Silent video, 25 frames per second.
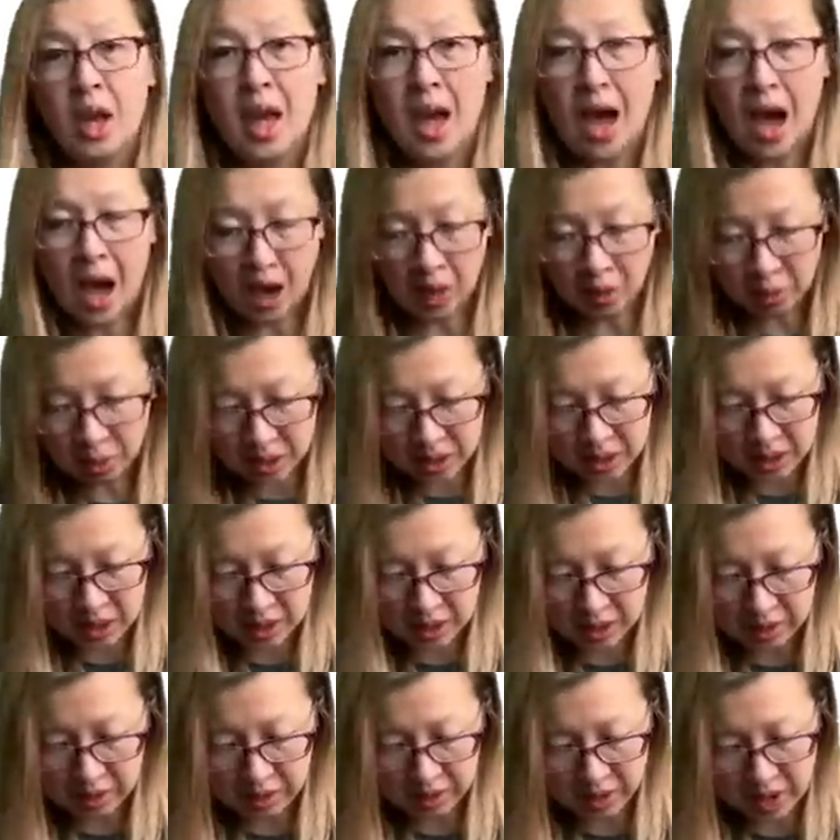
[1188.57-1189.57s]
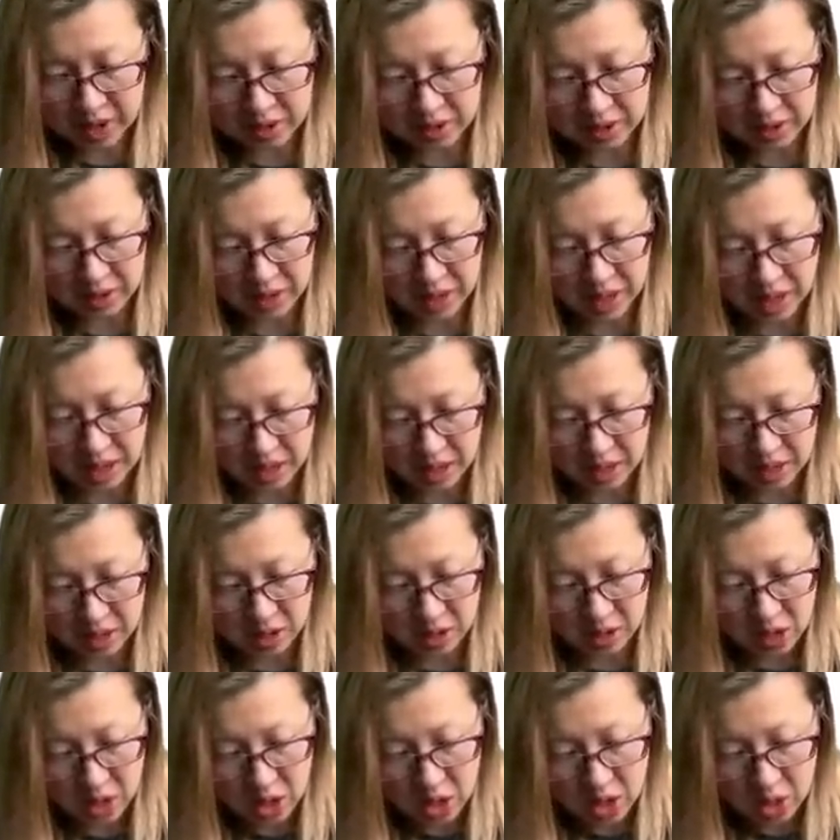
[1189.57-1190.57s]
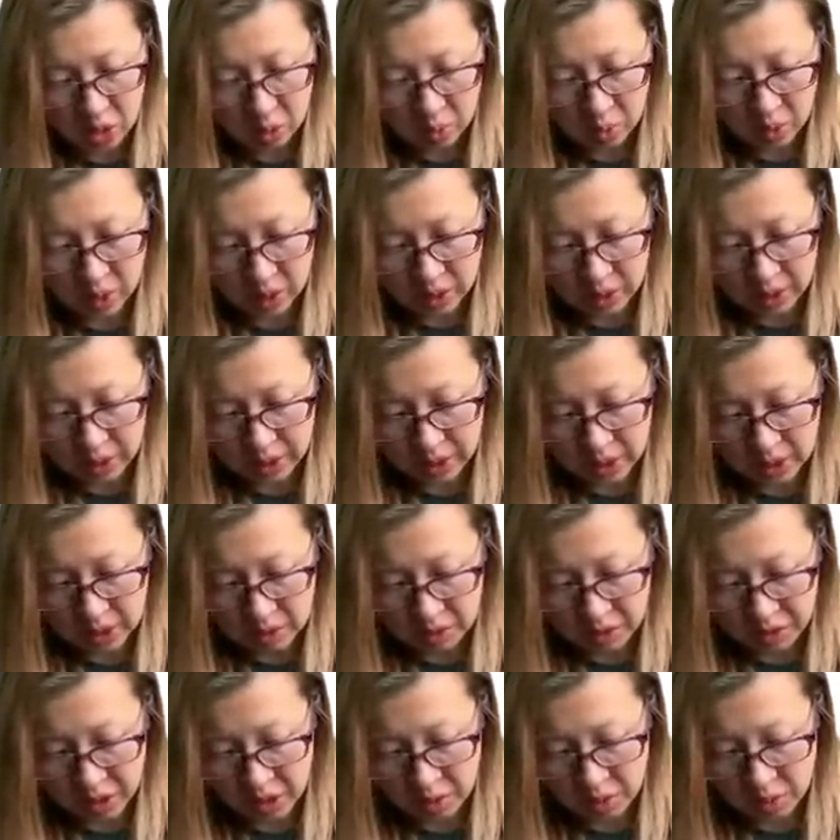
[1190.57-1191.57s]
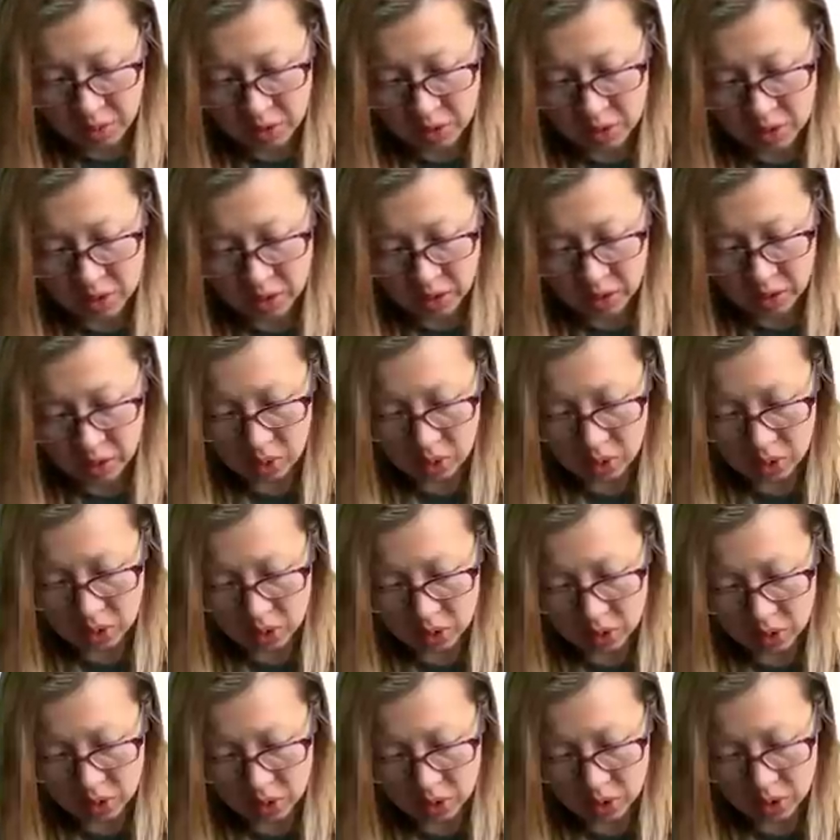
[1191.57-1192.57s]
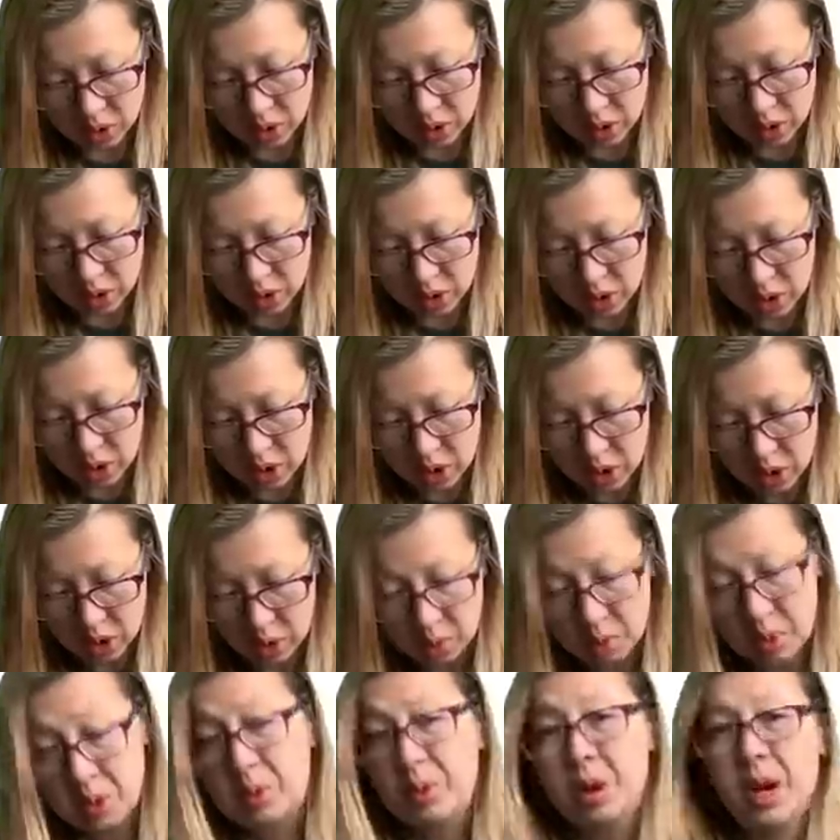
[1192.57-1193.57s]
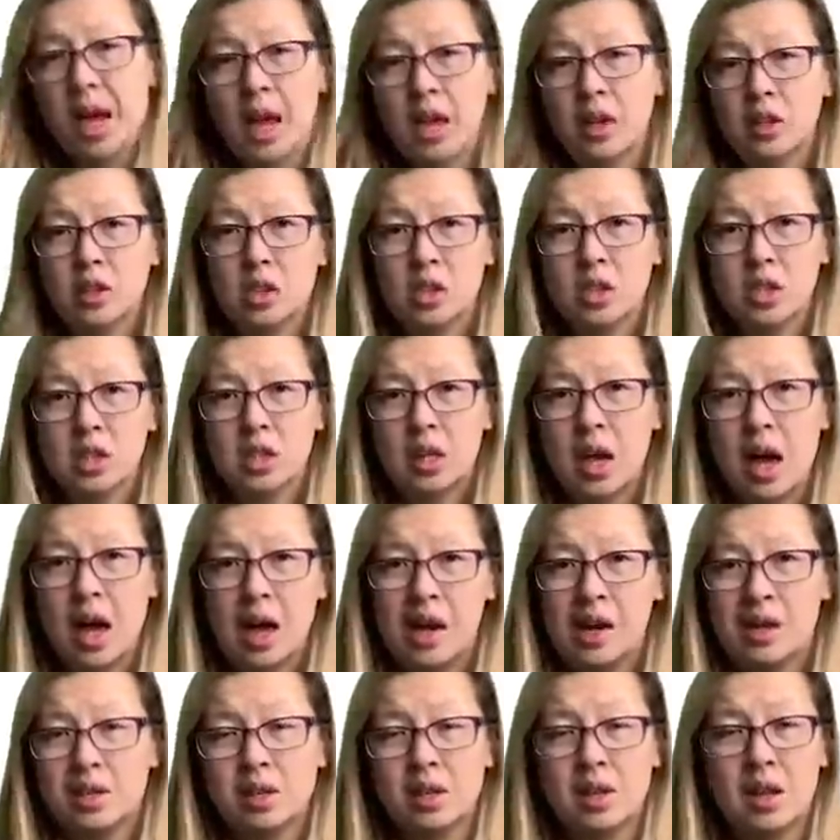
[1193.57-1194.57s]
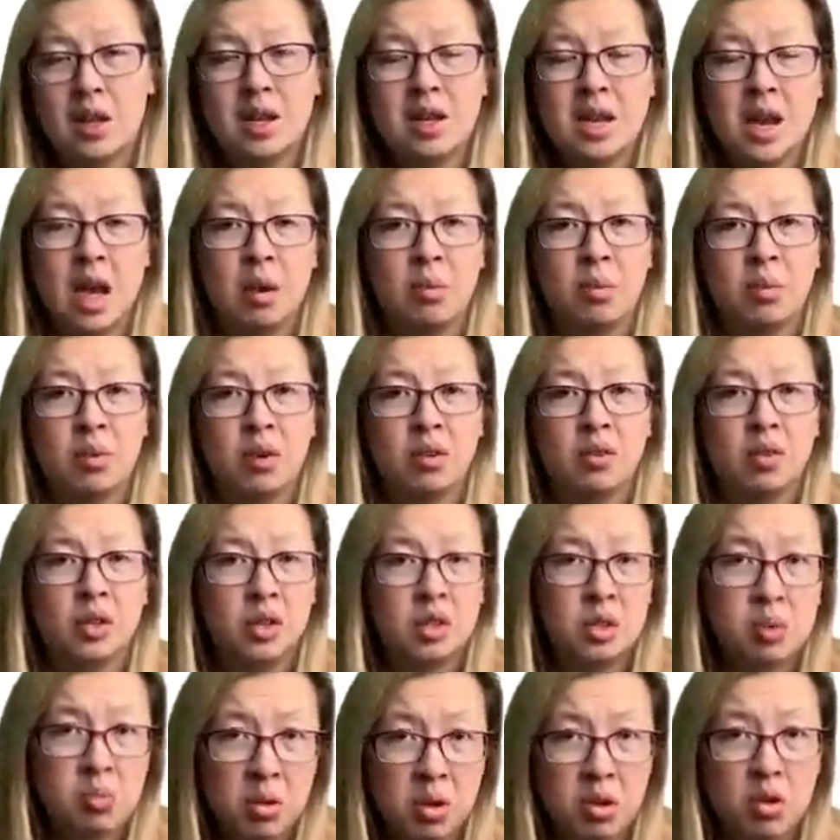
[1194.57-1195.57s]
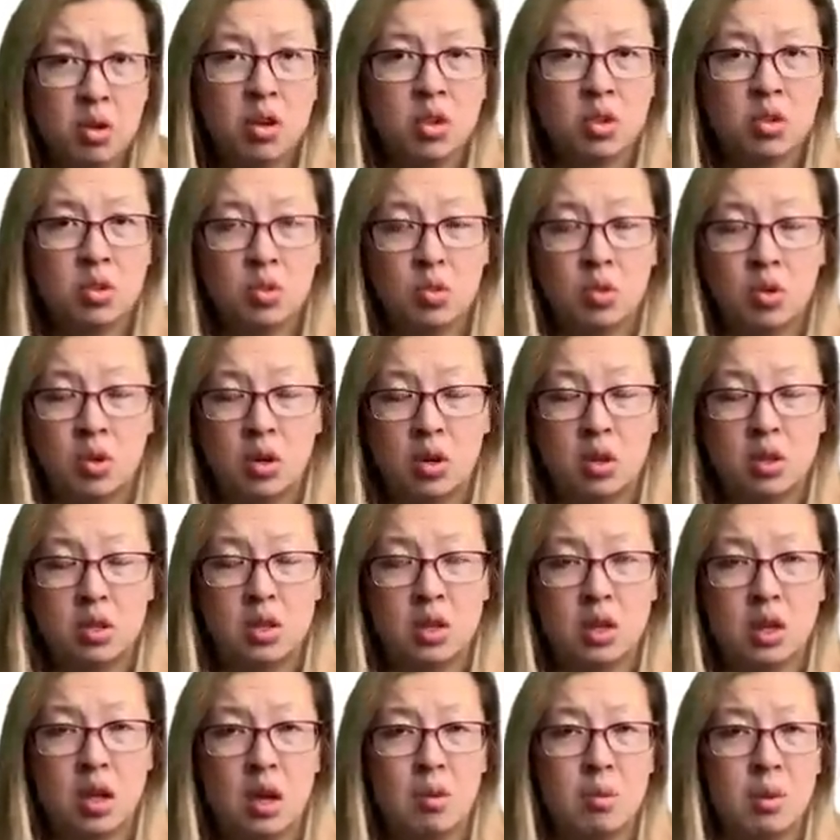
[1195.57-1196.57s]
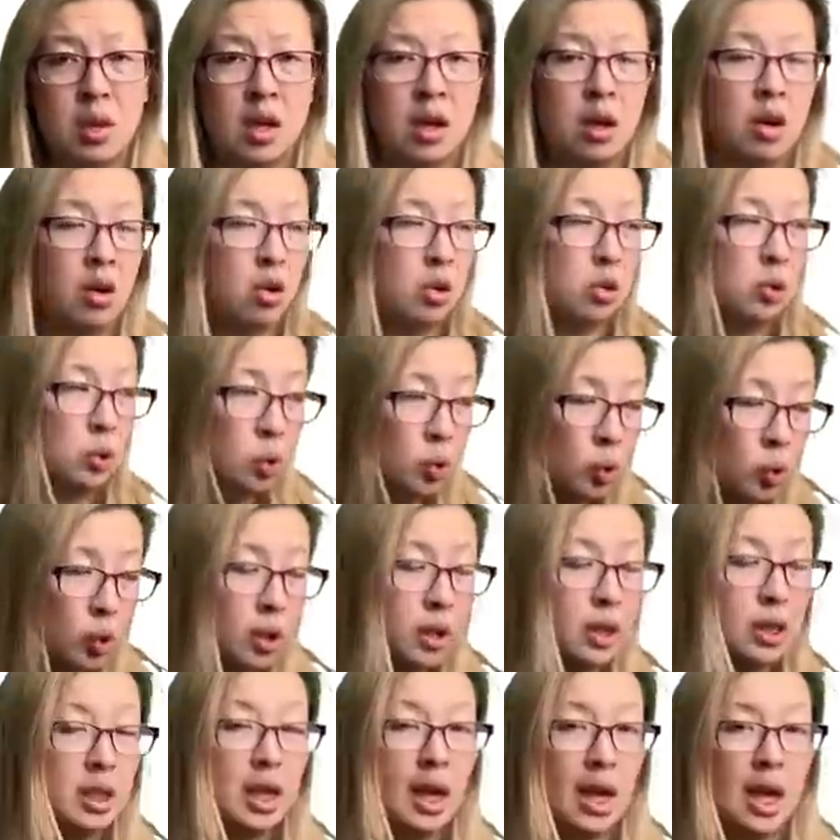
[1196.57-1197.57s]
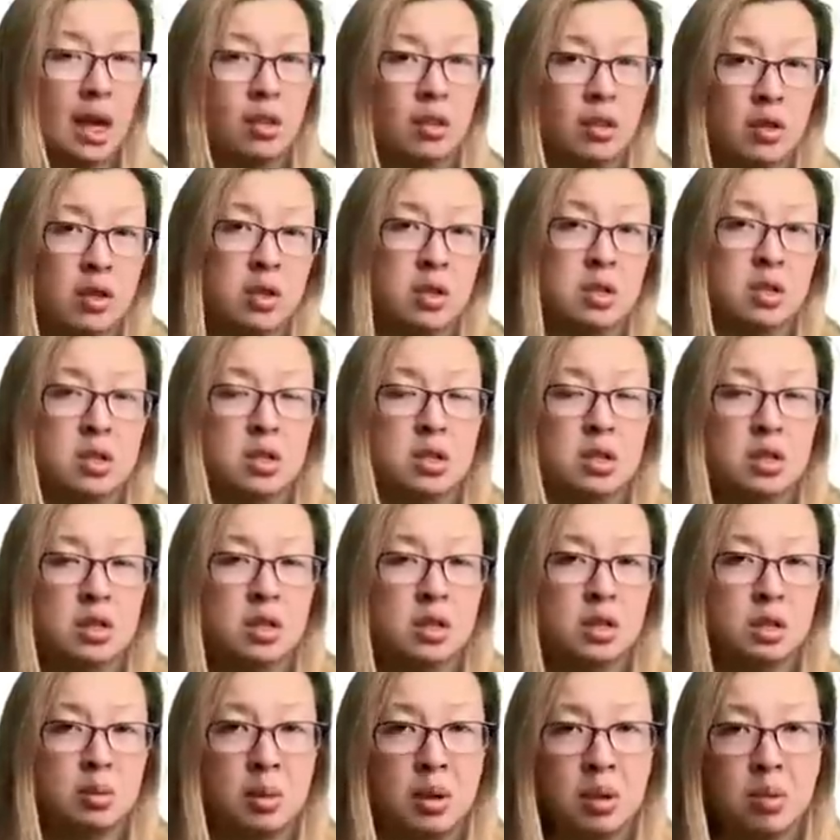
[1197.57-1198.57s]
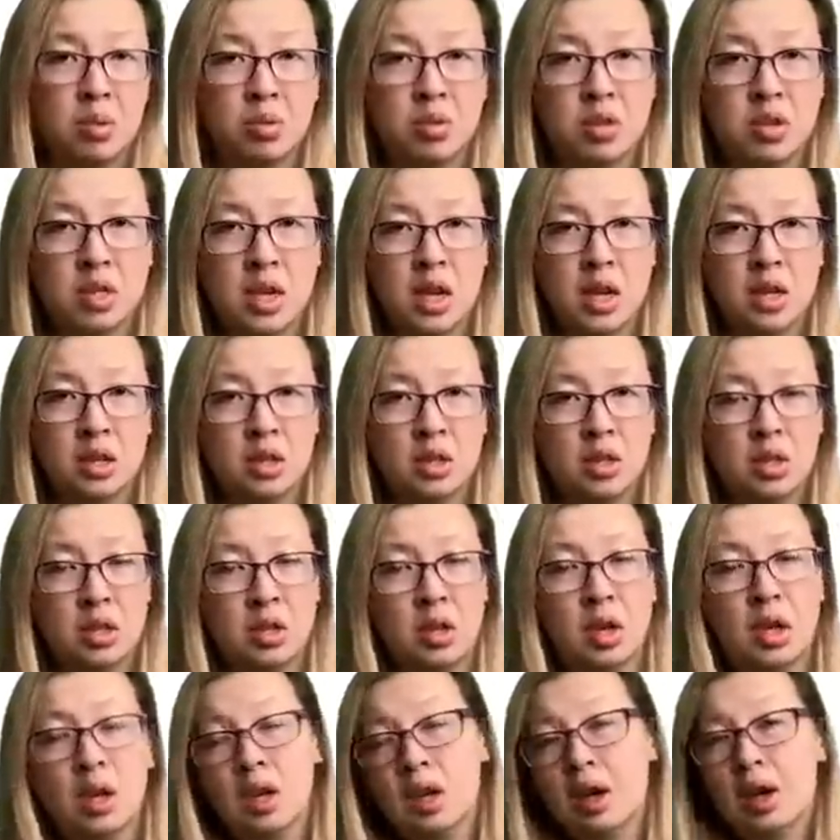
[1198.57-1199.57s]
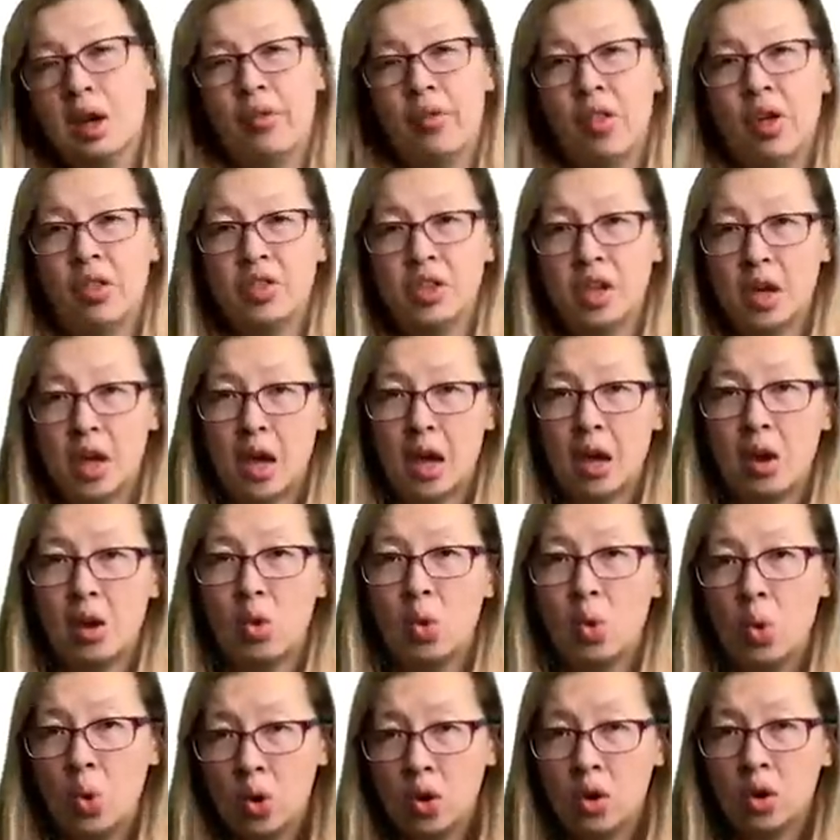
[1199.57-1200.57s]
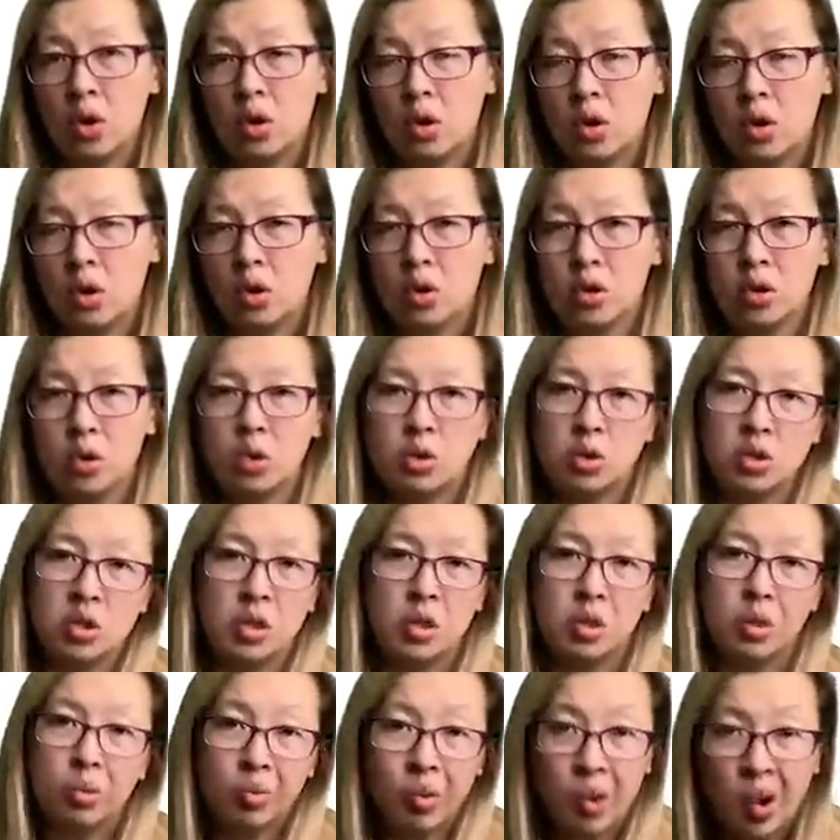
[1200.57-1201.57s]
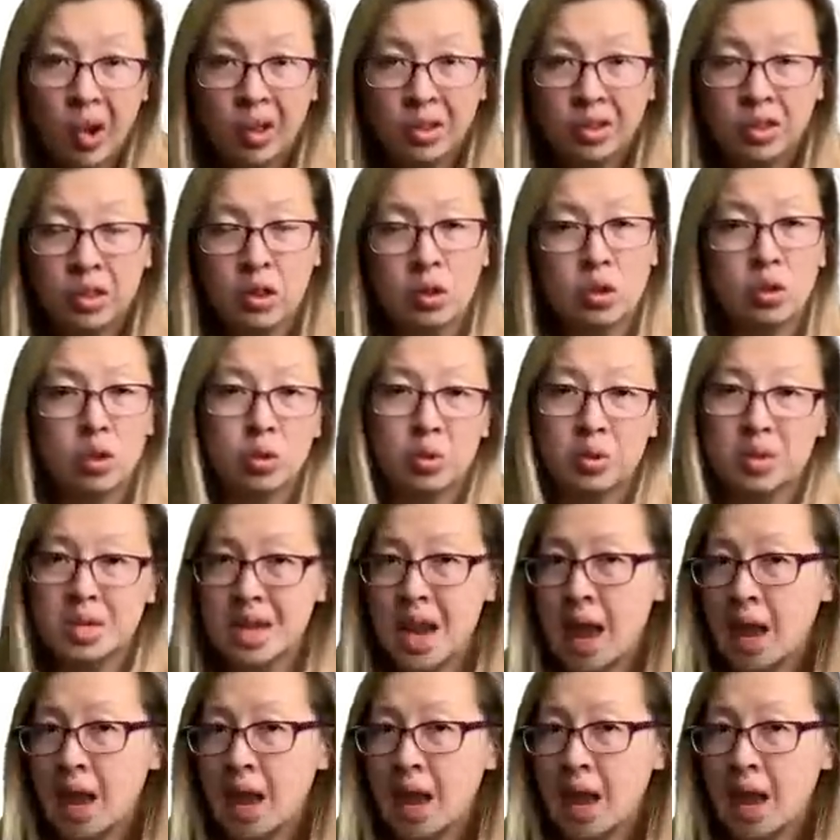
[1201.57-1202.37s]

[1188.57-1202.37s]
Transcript: How do we tell if that's the case? Well, if there was a lawsuit, we would actually ask a number of experienced auditors to come in, look at the evidence that's been presented, that the auditor who did the wrong thing or who was